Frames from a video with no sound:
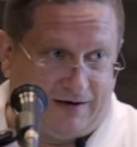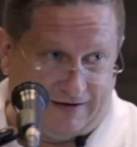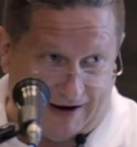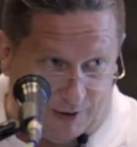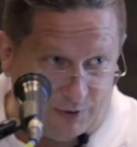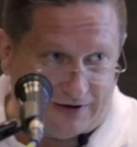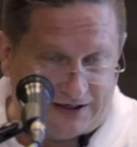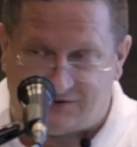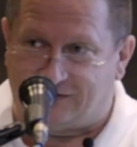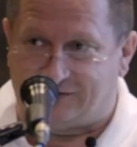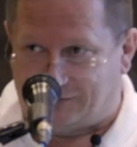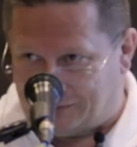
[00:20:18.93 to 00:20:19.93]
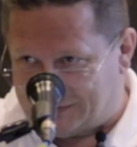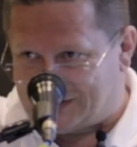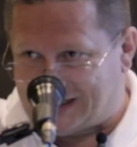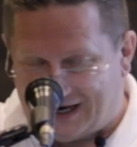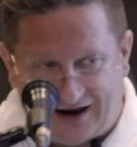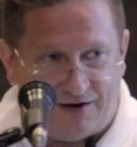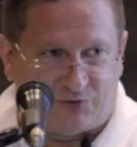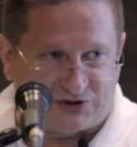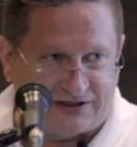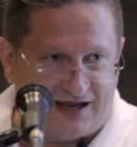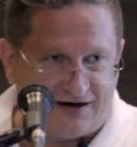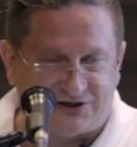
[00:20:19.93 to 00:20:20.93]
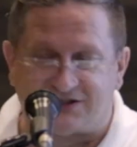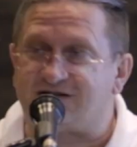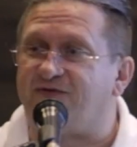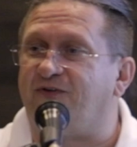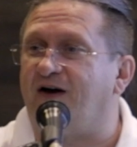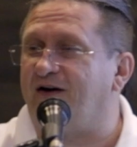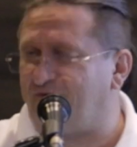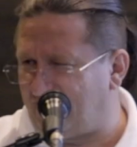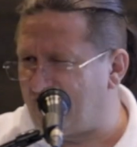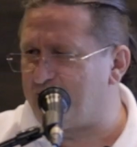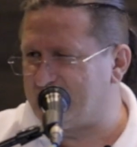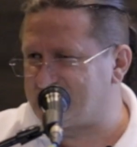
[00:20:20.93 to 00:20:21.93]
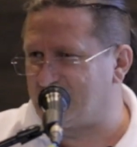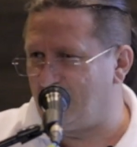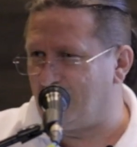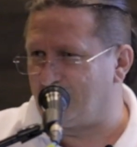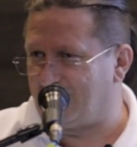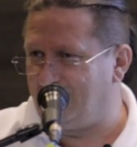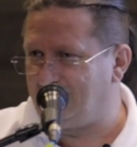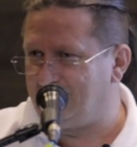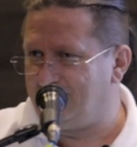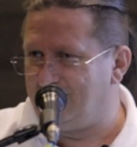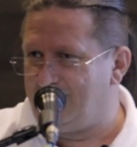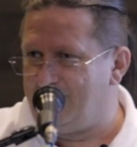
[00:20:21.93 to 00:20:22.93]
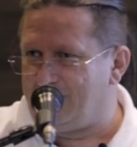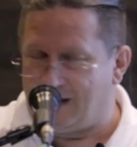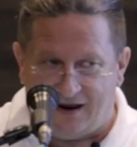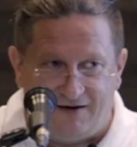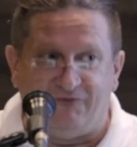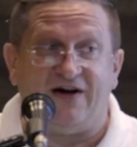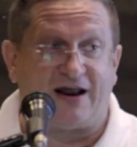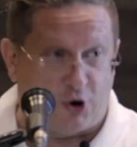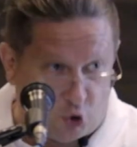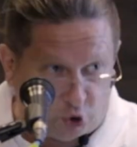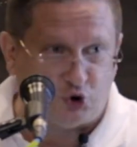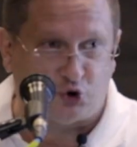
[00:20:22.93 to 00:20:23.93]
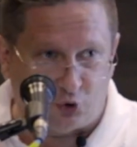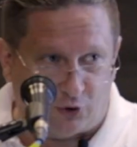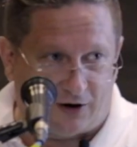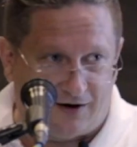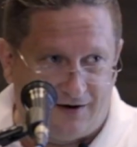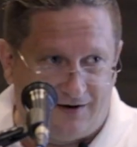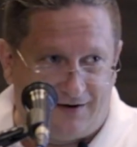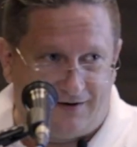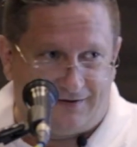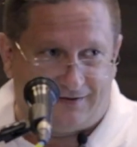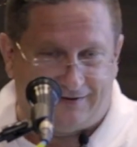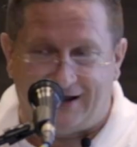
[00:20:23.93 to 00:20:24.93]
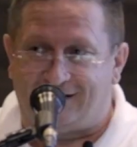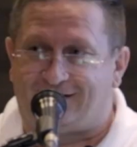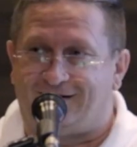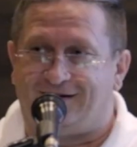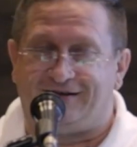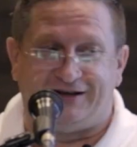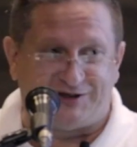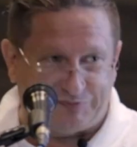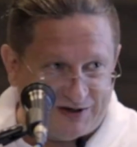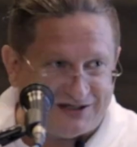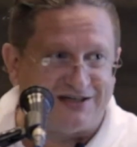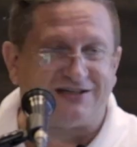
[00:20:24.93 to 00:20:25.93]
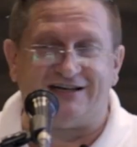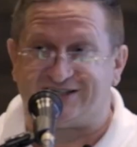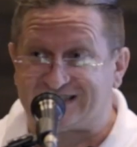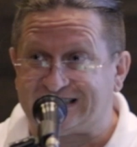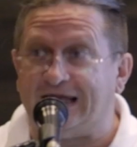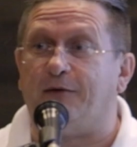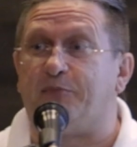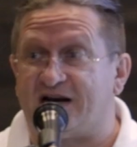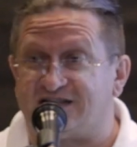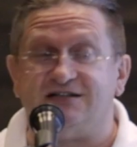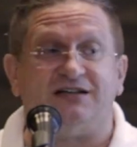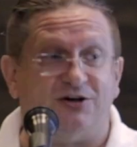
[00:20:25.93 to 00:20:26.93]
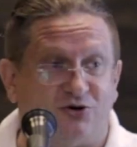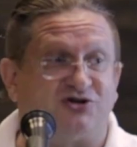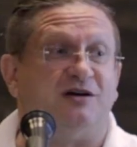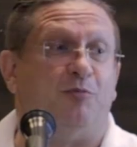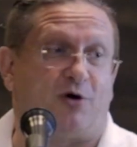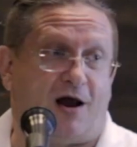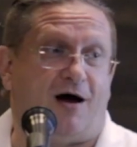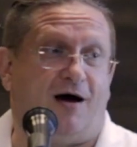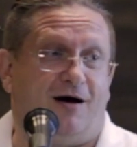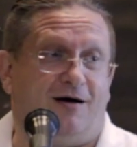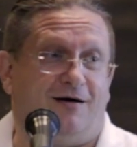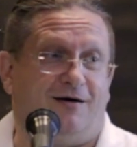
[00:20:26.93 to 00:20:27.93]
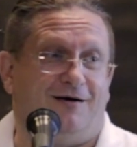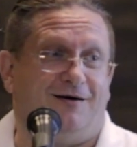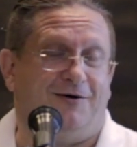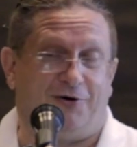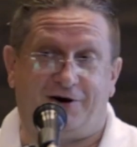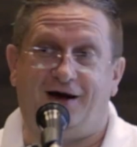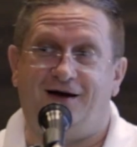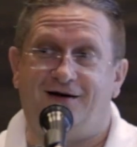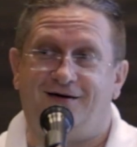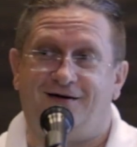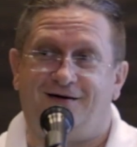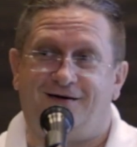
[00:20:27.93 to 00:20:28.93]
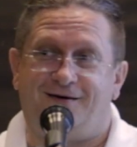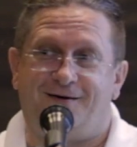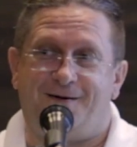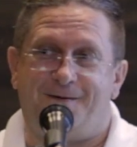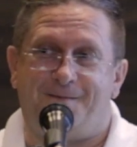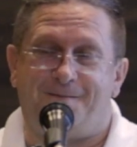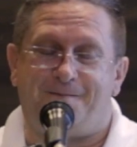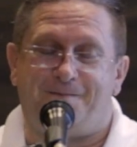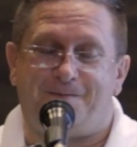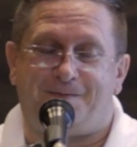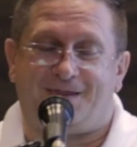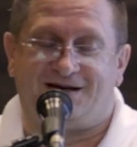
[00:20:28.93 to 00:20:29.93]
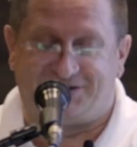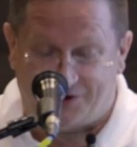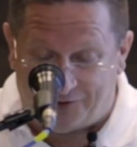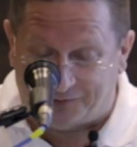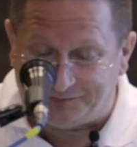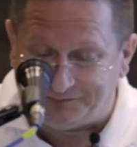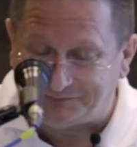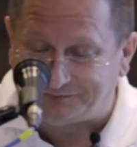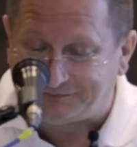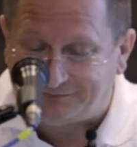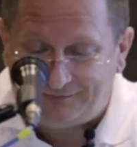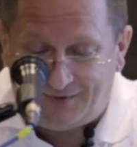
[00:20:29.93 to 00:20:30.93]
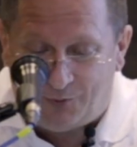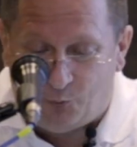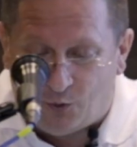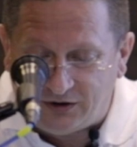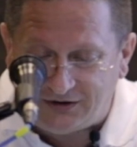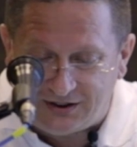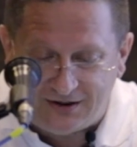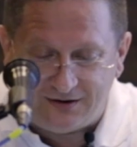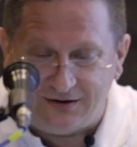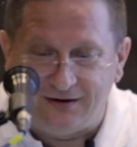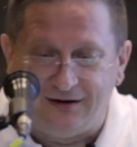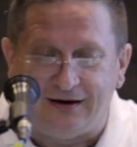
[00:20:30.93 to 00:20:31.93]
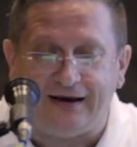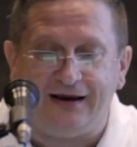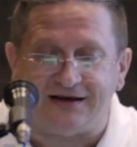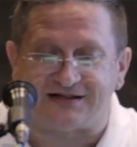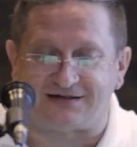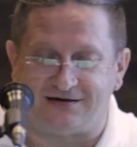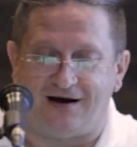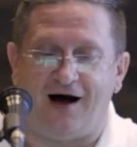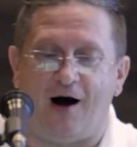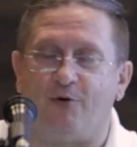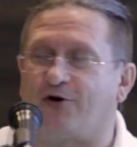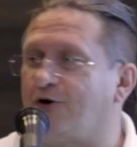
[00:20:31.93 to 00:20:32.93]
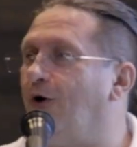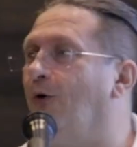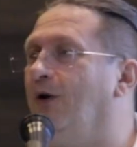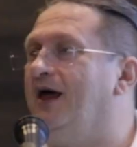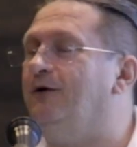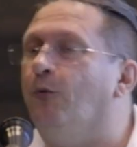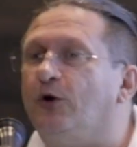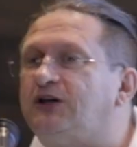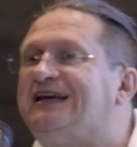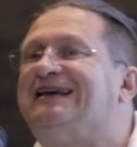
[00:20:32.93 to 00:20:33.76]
Nowadays, so Sergey was there just five months ago, right? Yeah, we are not sure that the species is still present in Nosiboraha. Okay. So, what is our role, and what